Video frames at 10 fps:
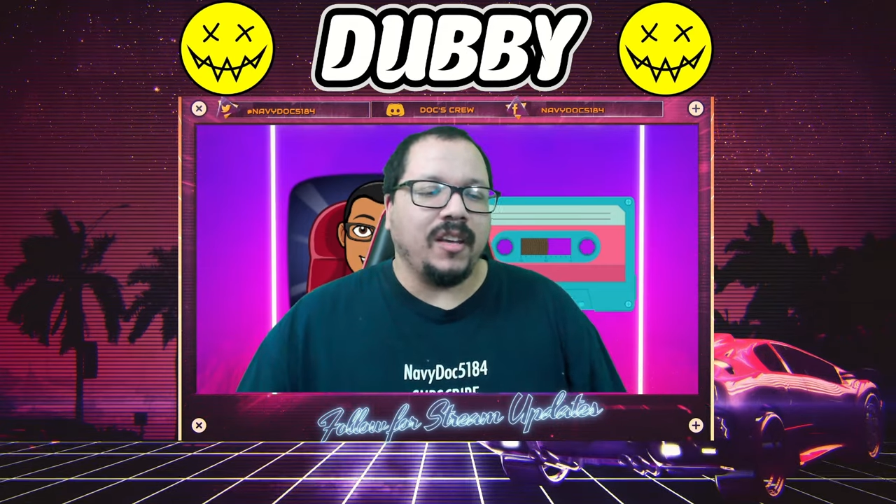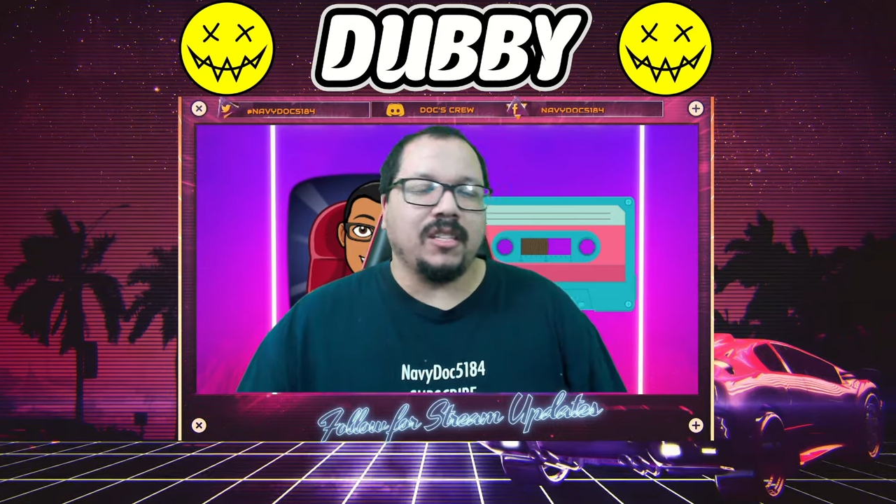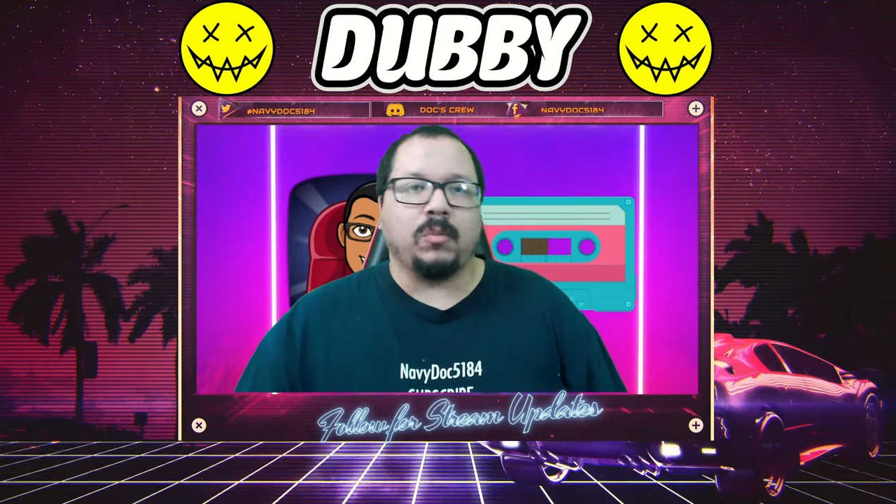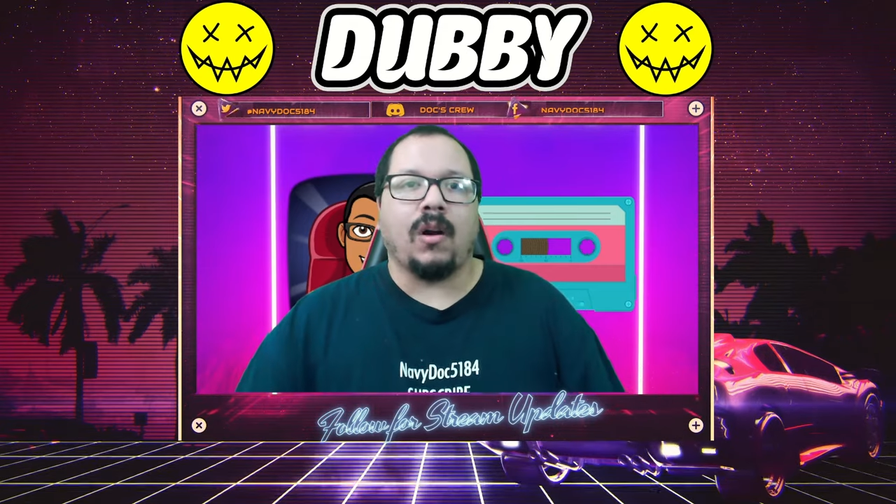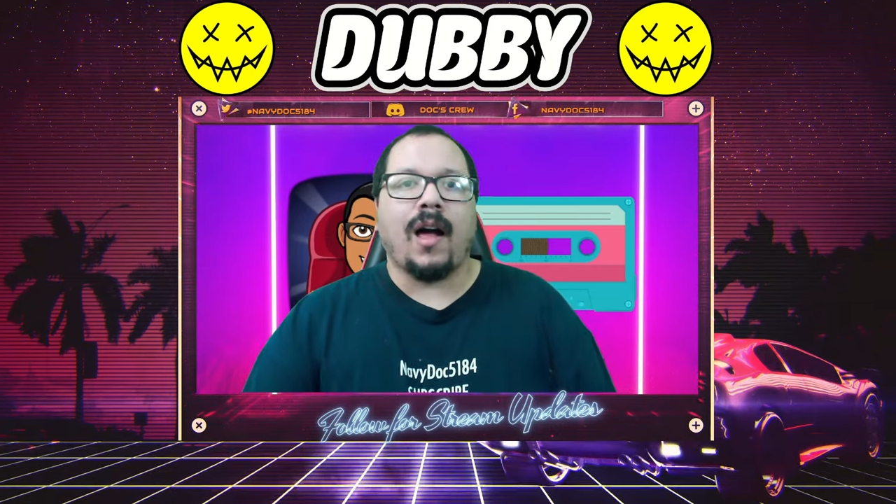
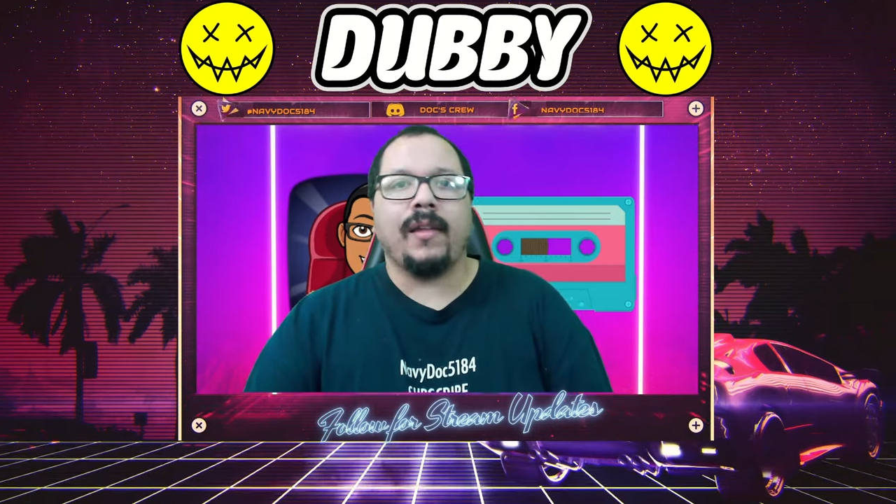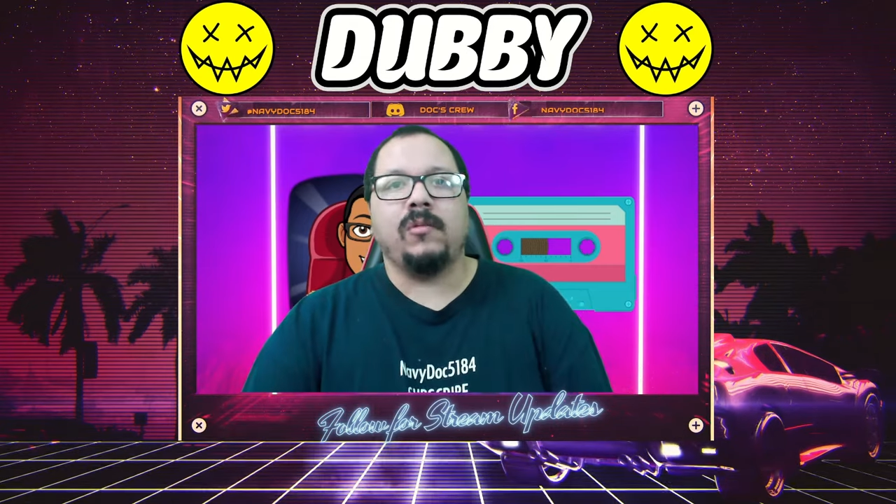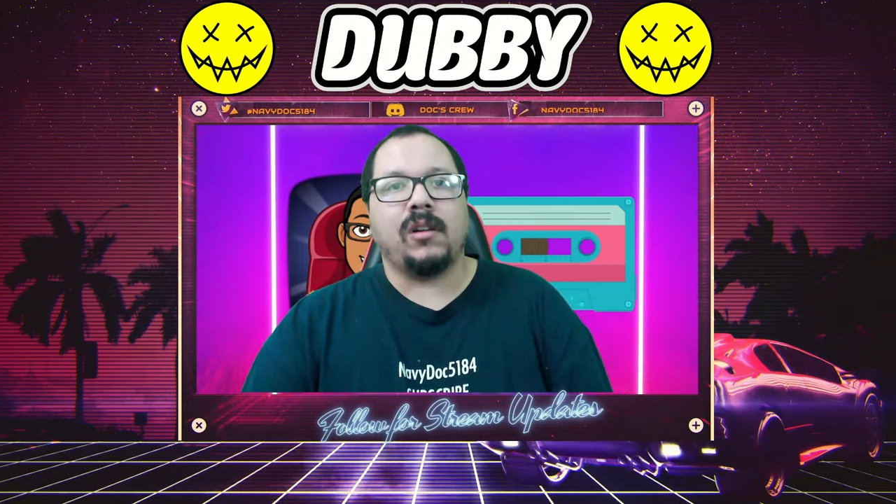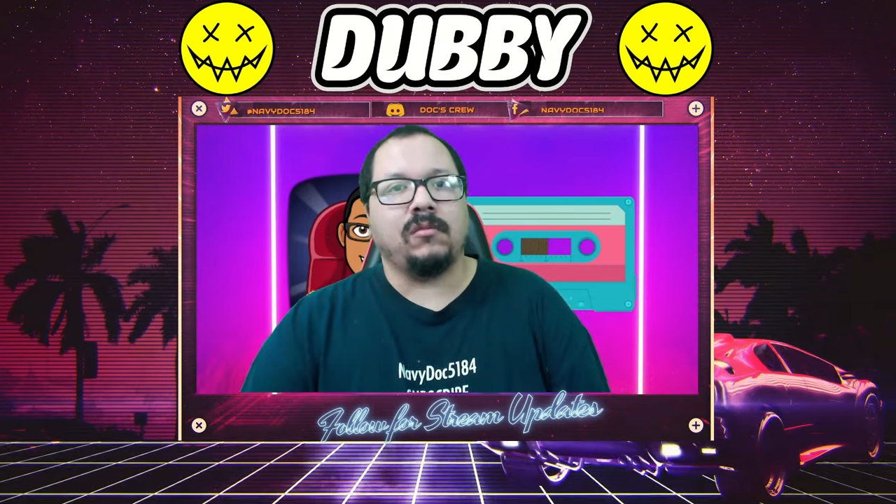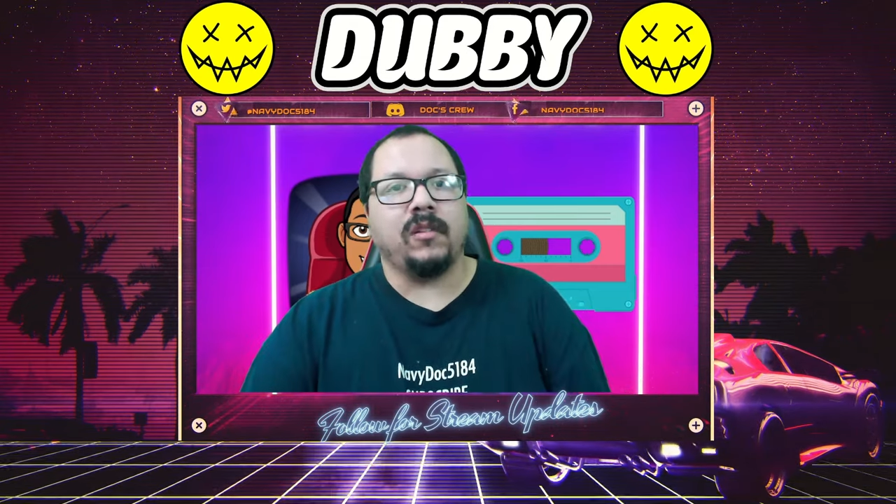is probably
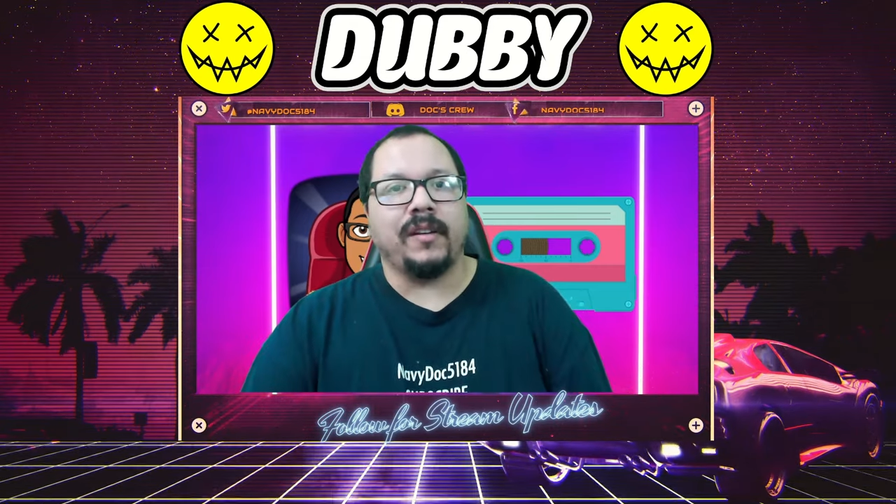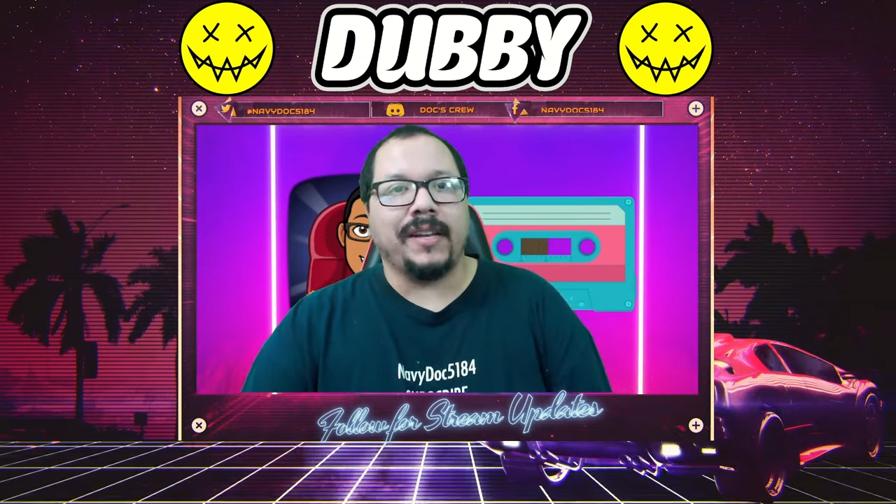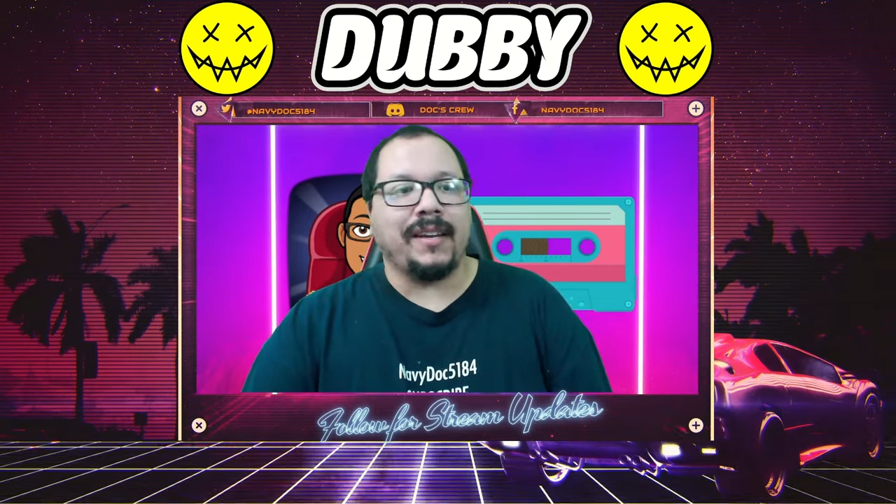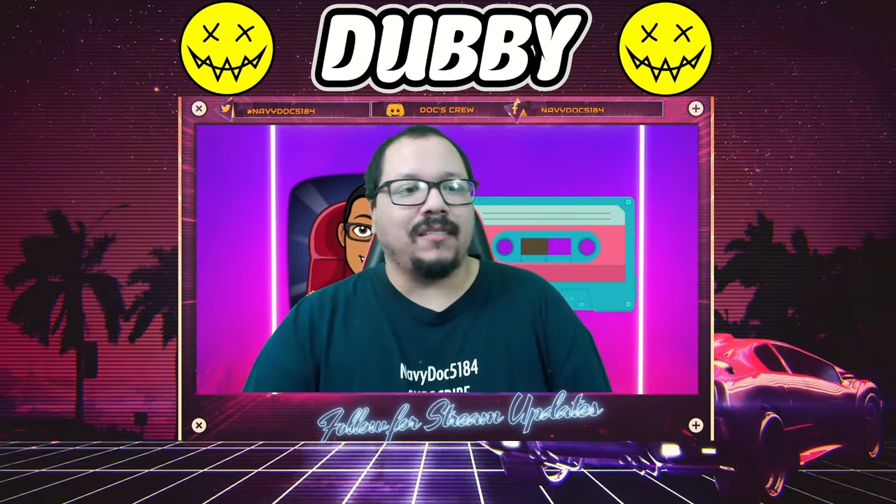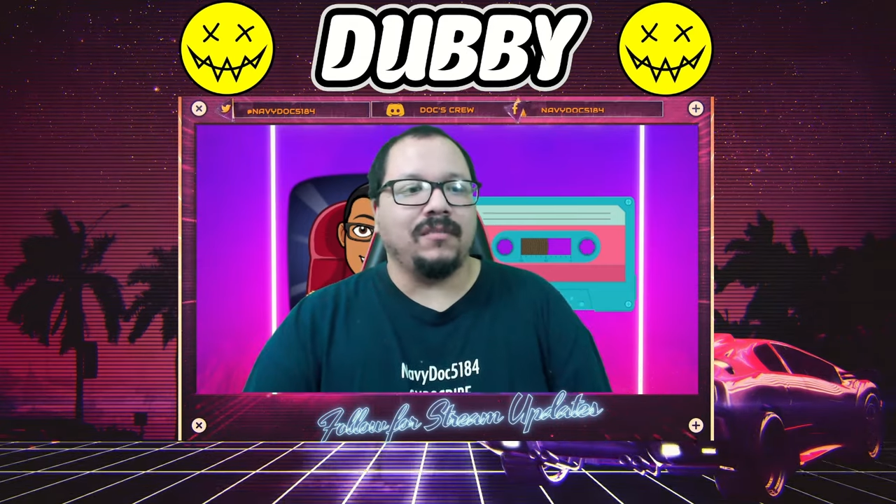what
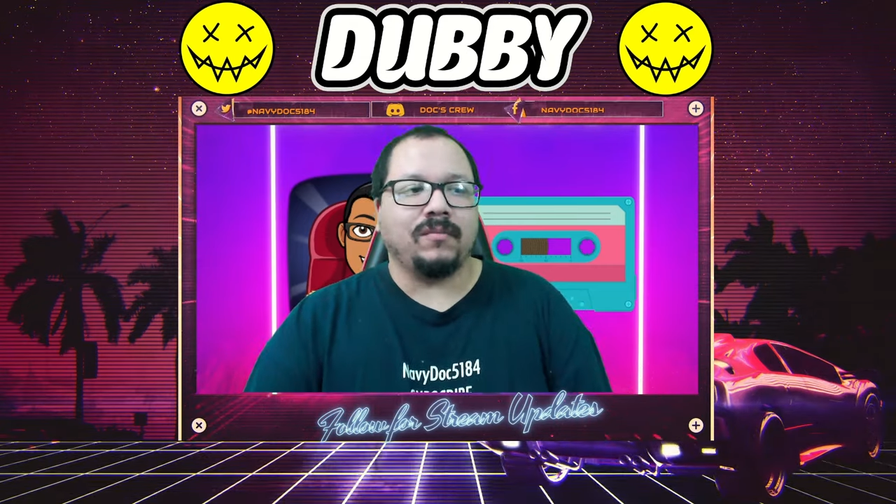really